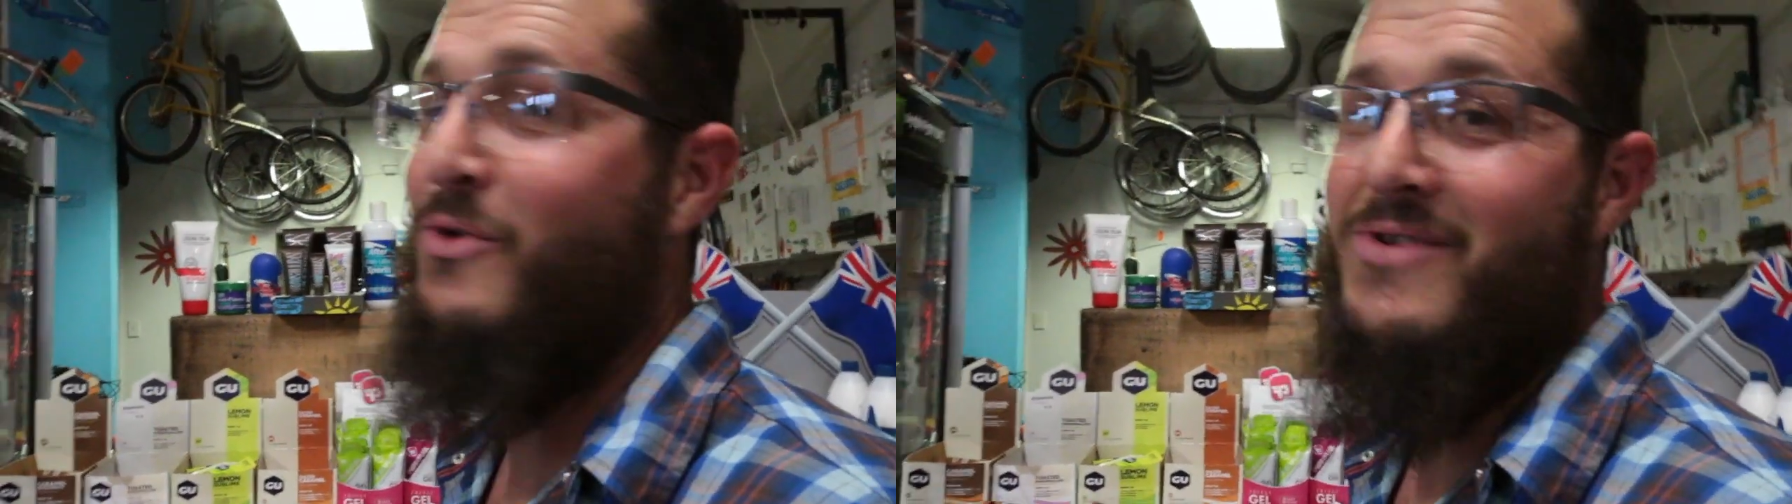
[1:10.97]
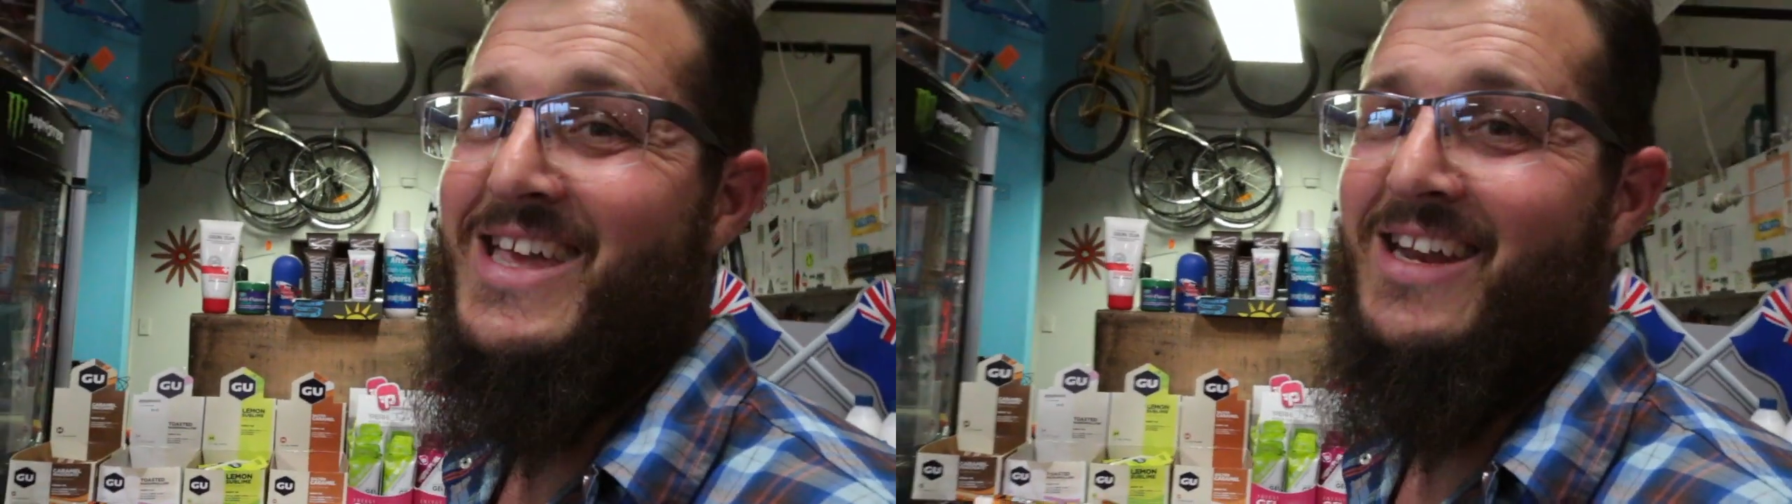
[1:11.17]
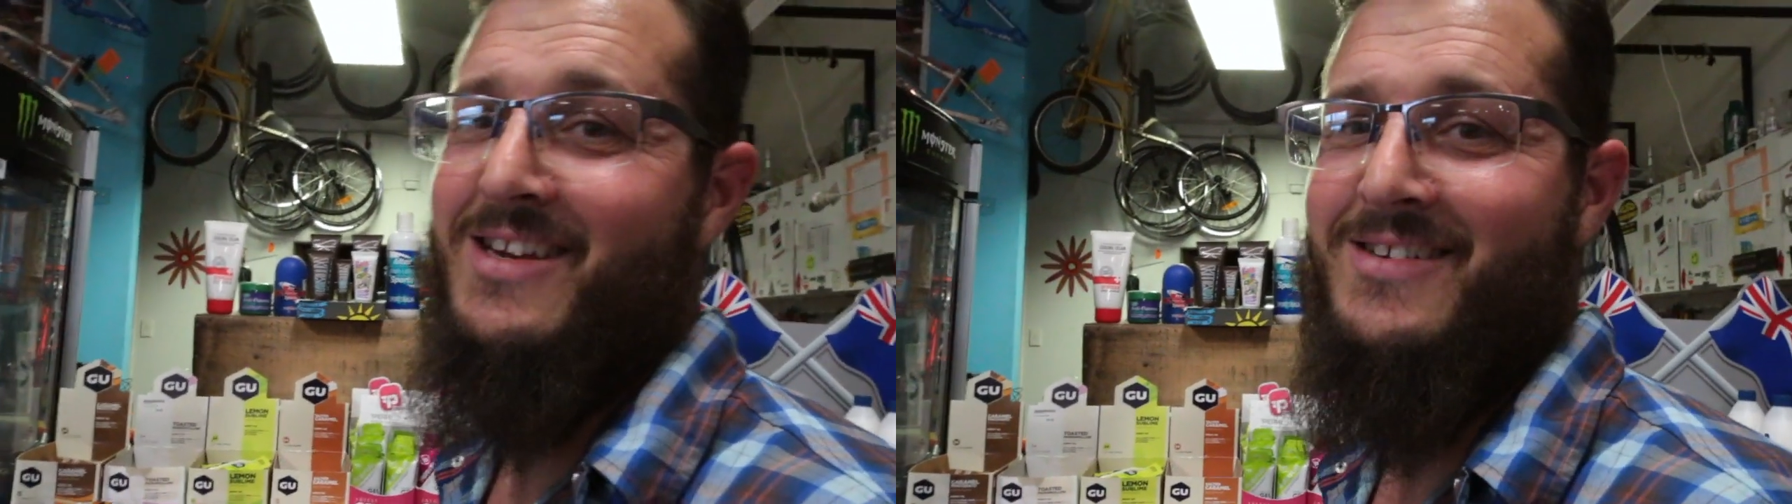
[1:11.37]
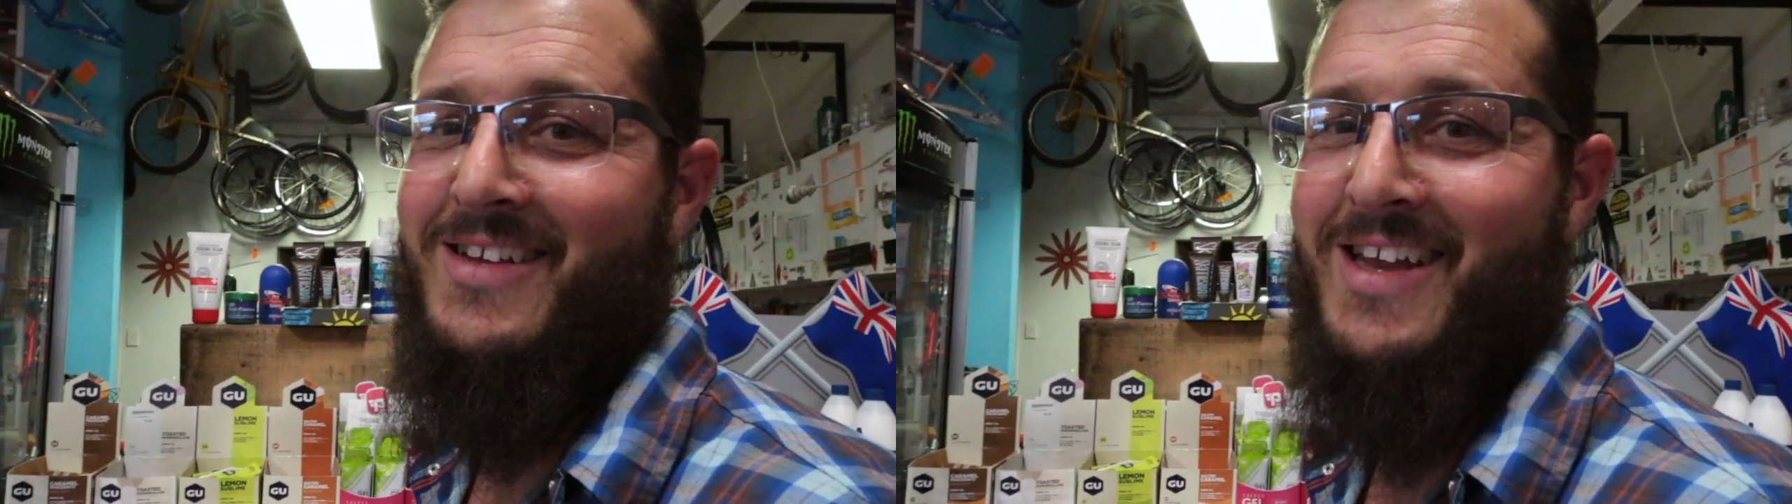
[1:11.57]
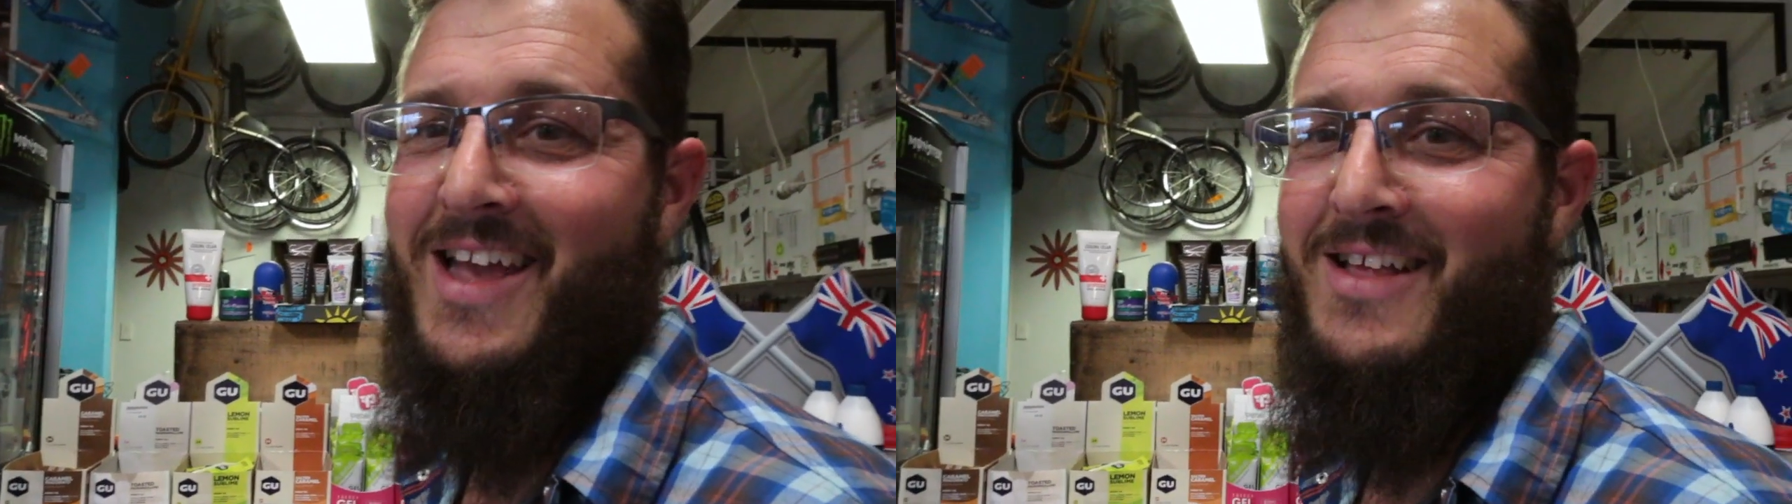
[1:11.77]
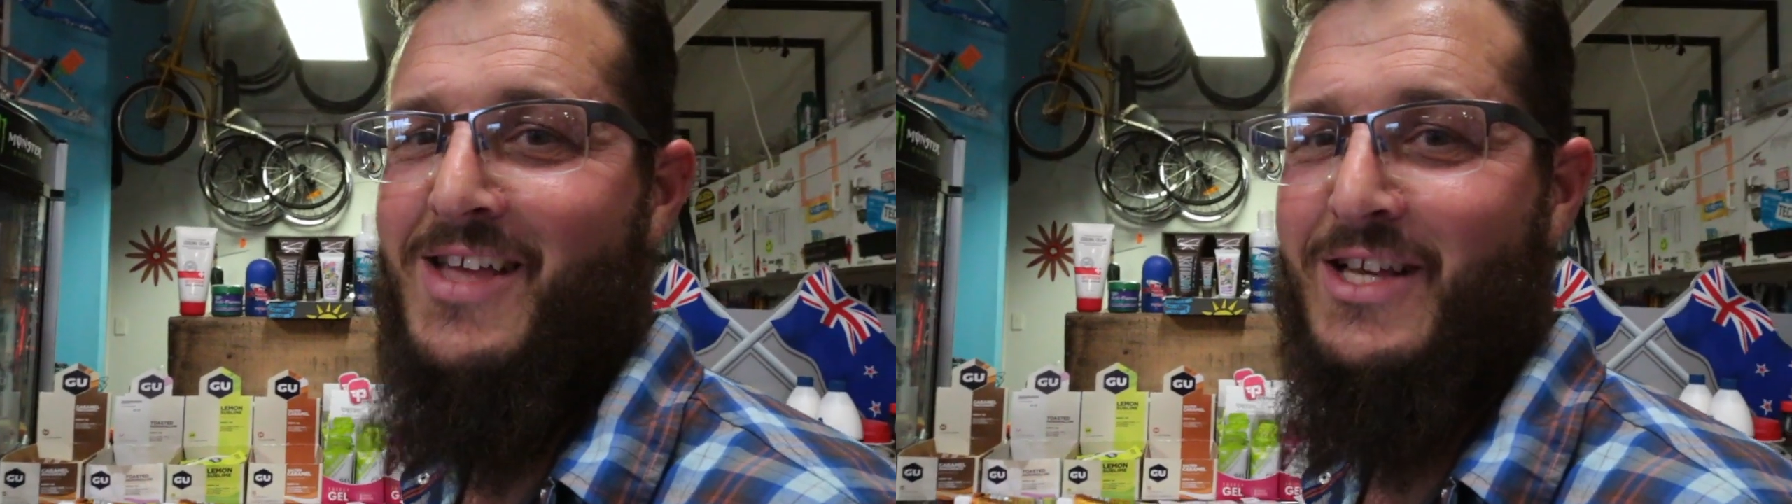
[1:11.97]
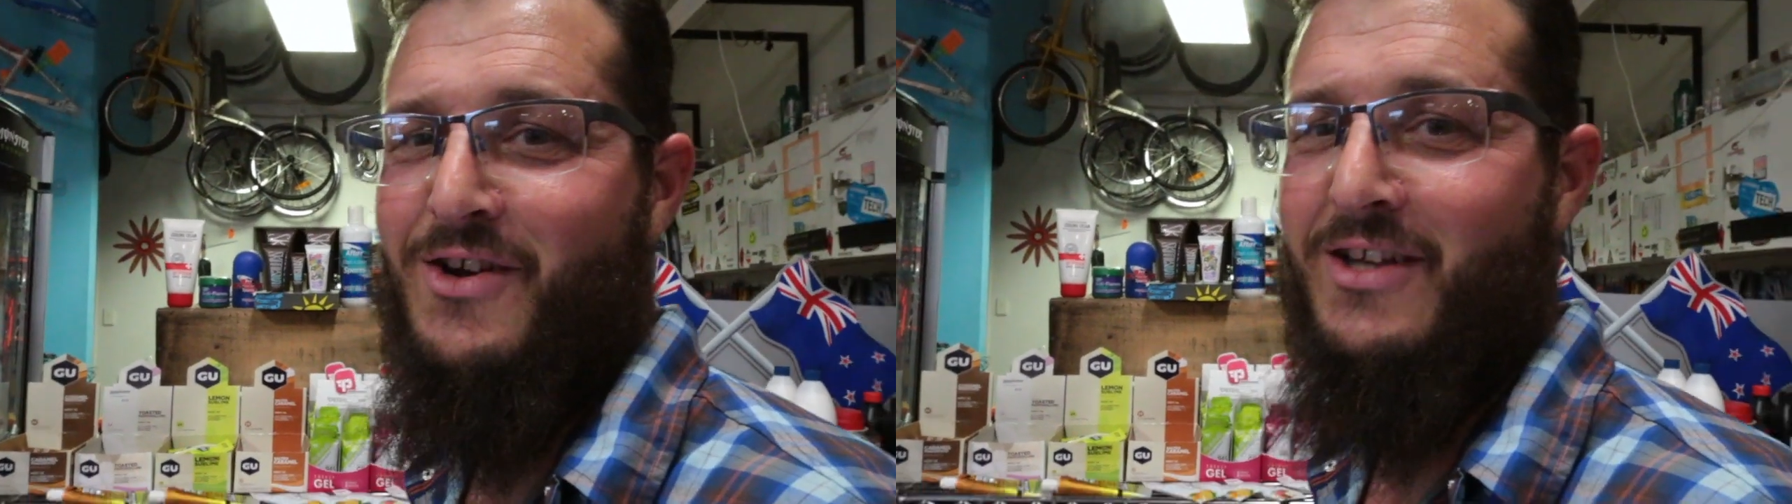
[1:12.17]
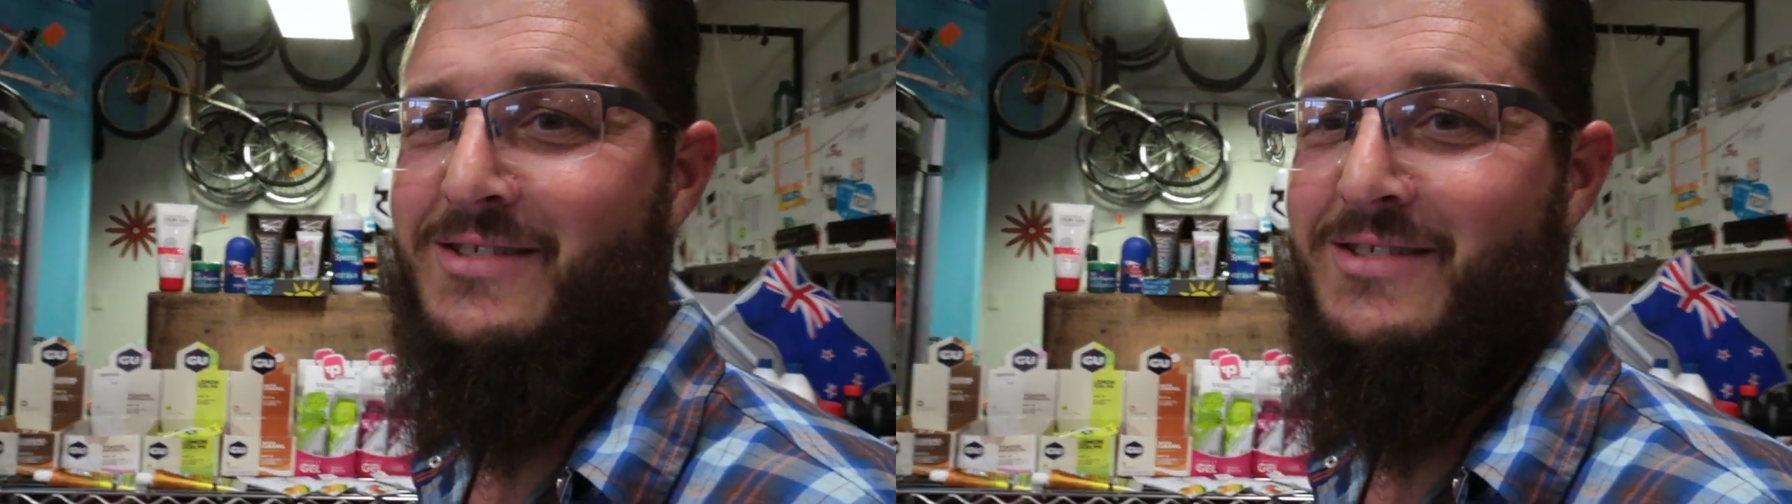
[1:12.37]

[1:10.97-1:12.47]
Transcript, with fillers: You'll need it. Okay, thanks